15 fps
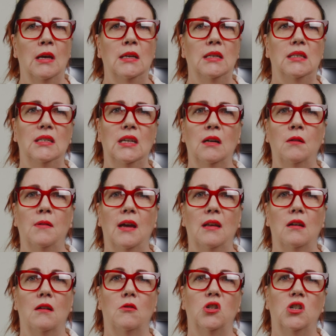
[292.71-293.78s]
Stick around
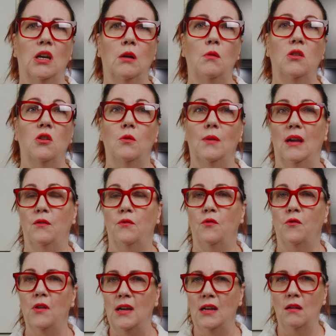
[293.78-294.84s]
and I'll share with you our
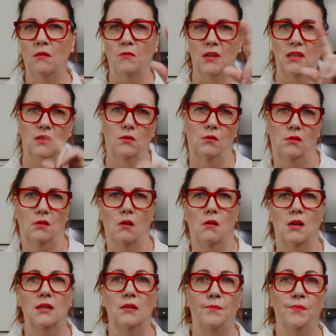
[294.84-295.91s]
free resource
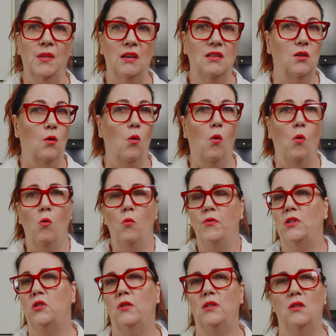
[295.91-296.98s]
guide so all
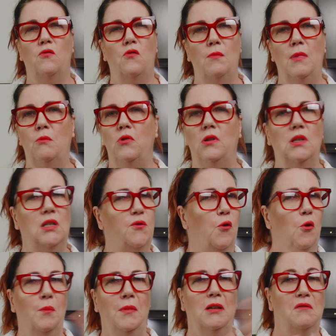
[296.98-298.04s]
the stress of remembering this
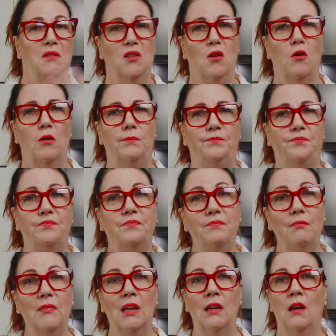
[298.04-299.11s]
formula is gone.
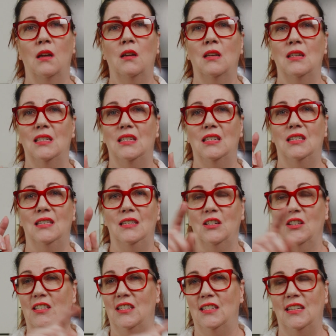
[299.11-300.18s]
You
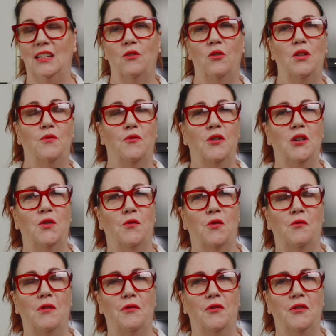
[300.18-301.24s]
can stick stick it on your fridge
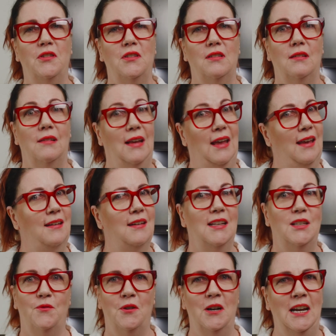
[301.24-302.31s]
for reference. And
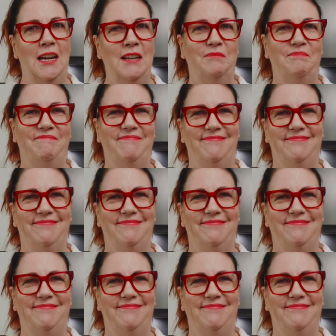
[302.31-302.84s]
it's free.